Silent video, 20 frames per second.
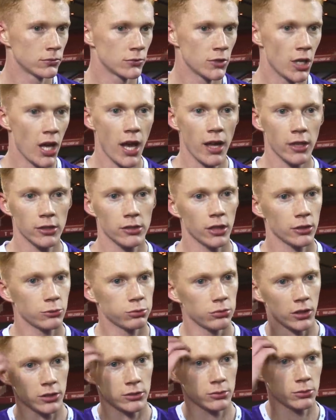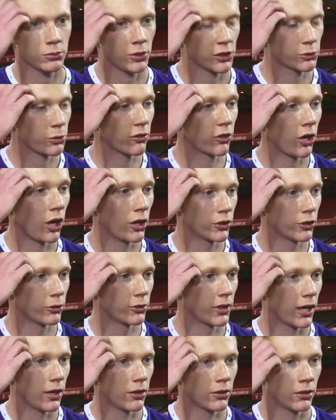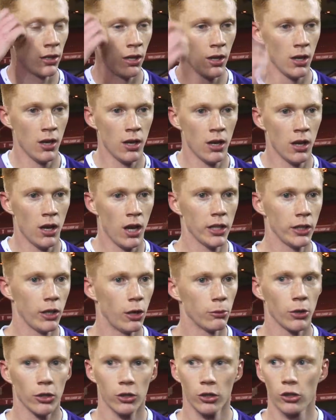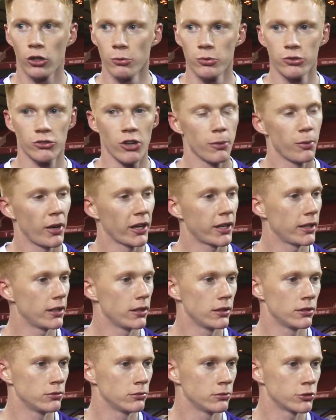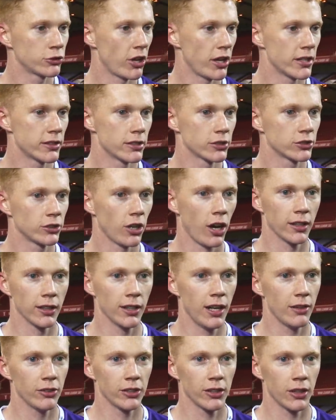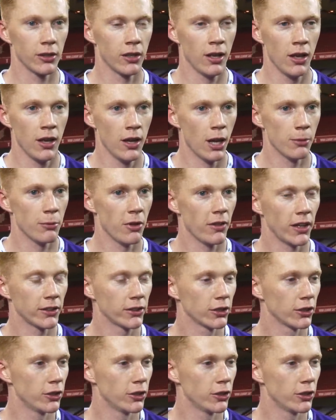Yeah, that's that's, that's, that's what I've got to do now. I know I'm not going to come straight back in and straight into the starting 11. I, am not that